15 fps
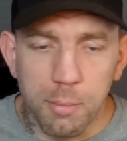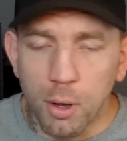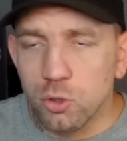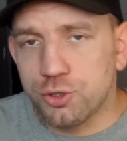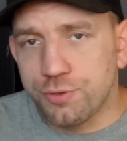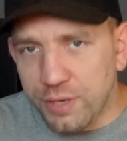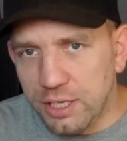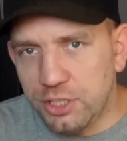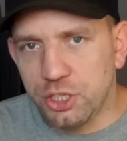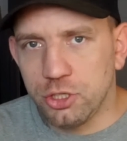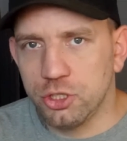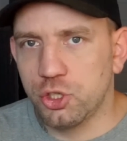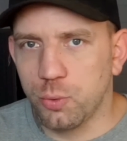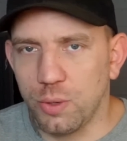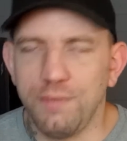The most
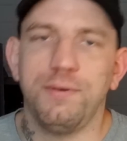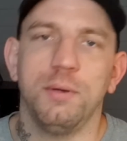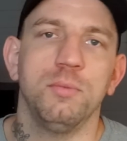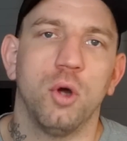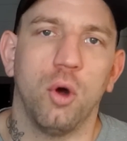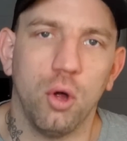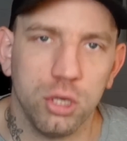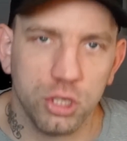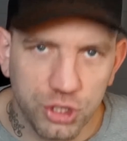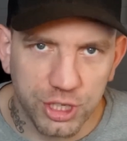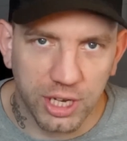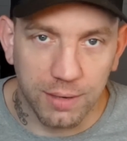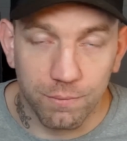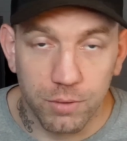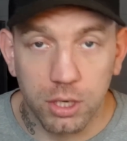recent tweet from Call of
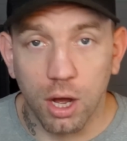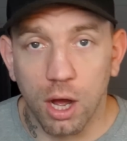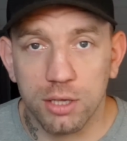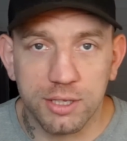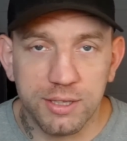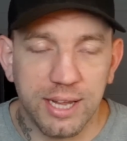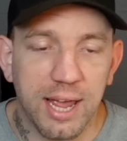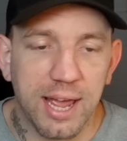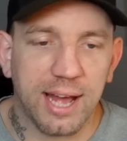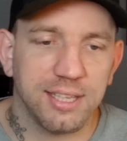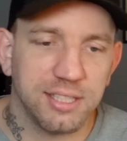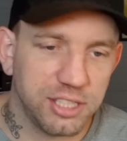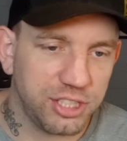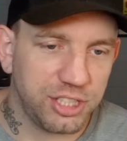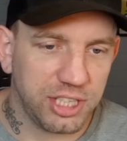Shame regarding their
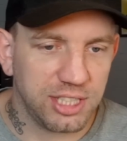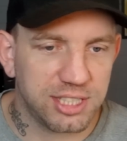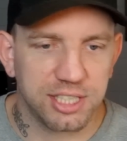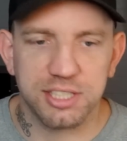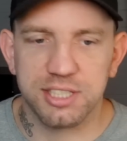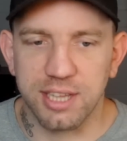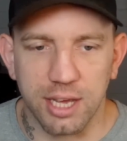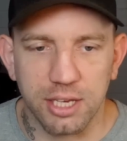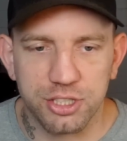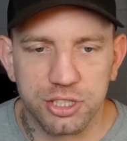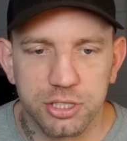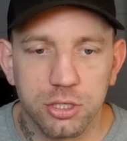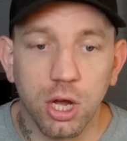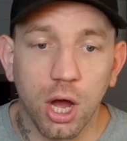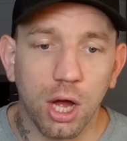anti-cheat is
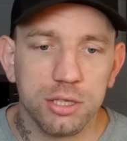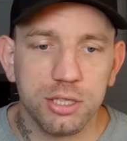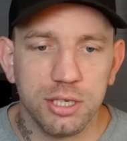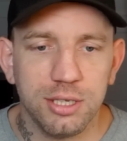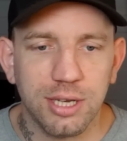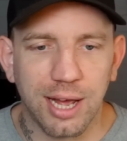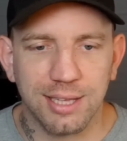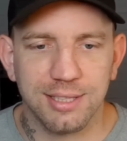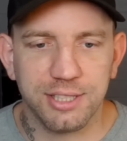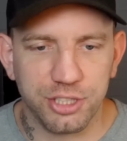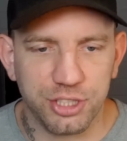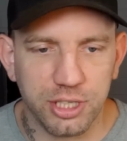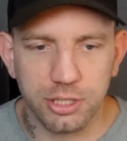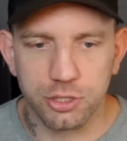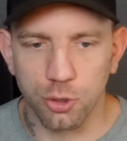this: Guardian
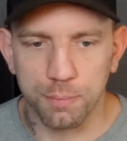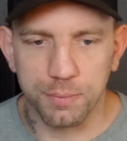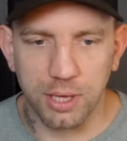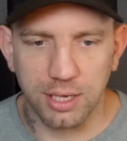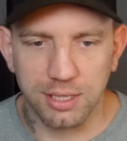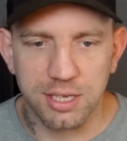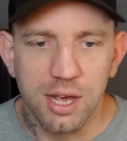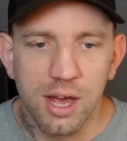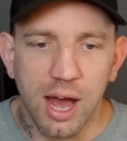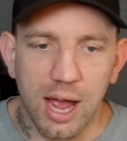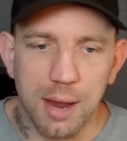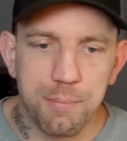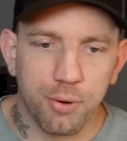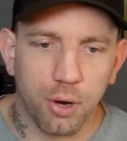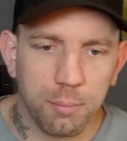anti-cheat update.
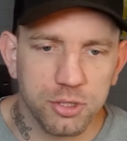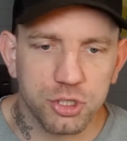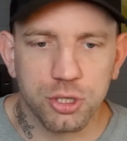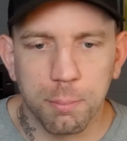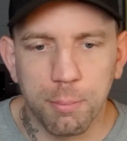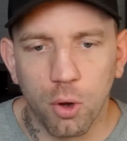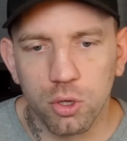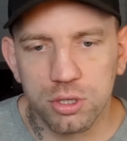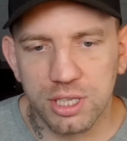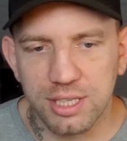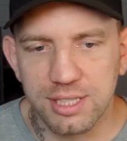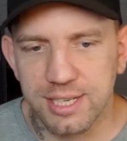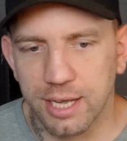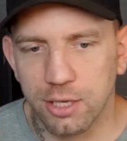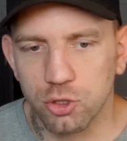I promised a more
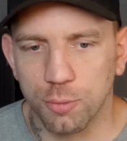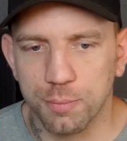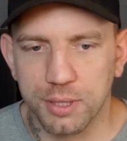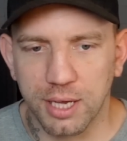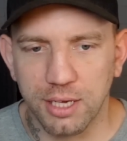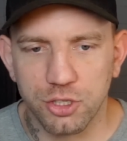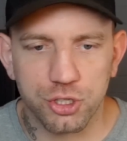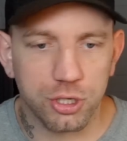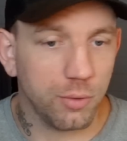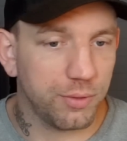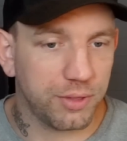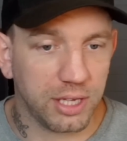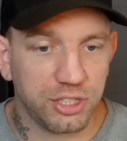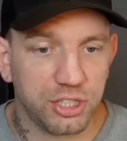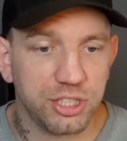detailed update, so
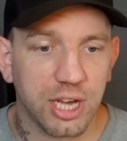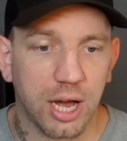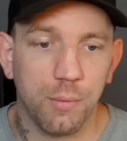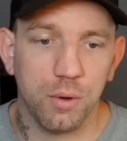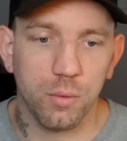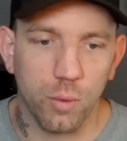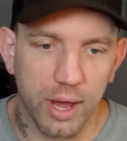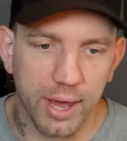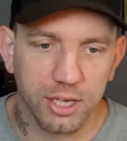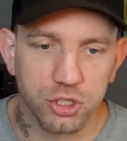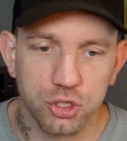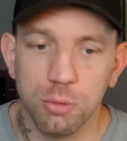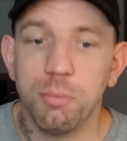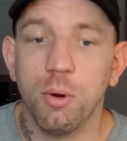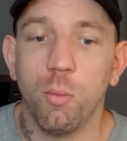this is how it
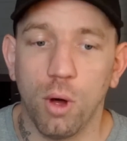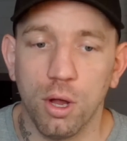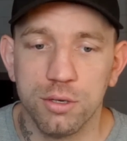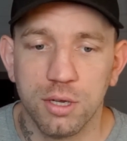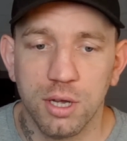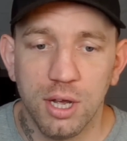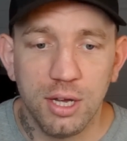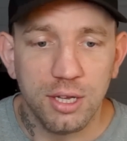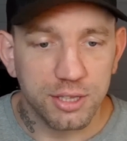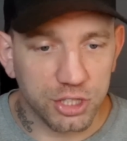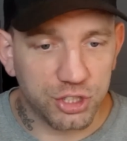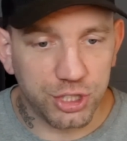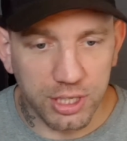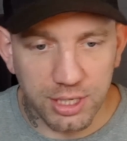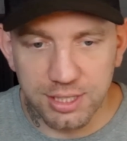works. Number 1,
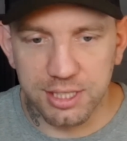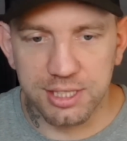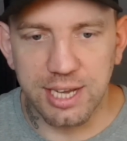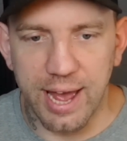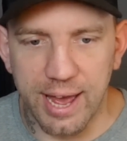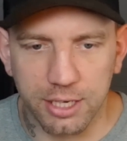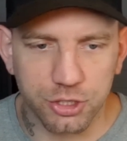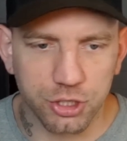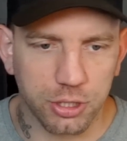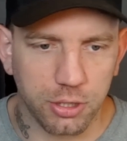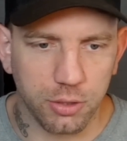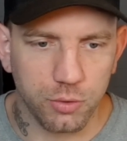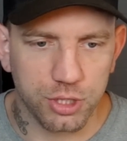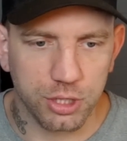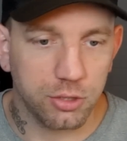the cheat is
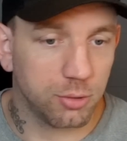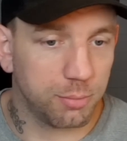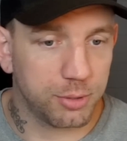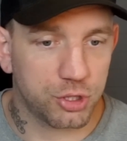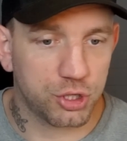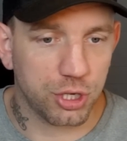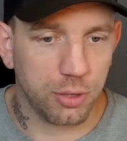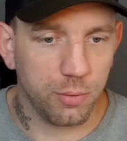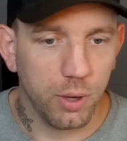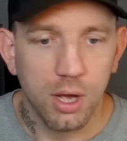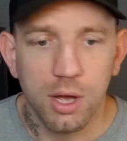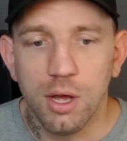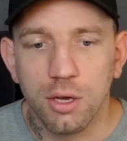executed. Number 2,